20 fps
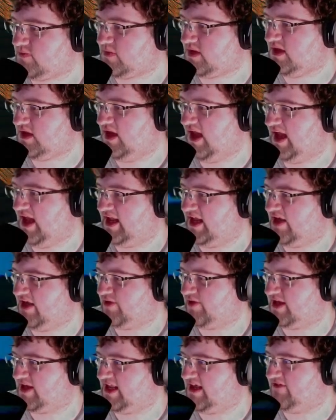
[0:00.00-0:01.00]
And now we
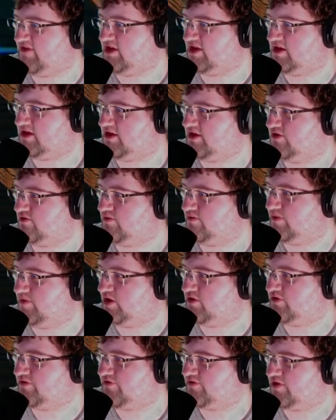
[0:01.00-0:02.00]
can even do
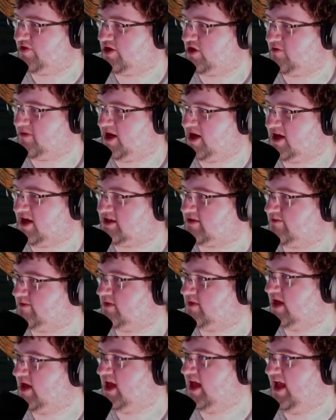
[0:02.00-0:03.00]
bones for the opossum
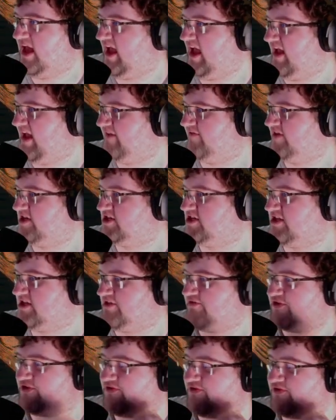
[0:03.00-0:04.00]
and finish this first phase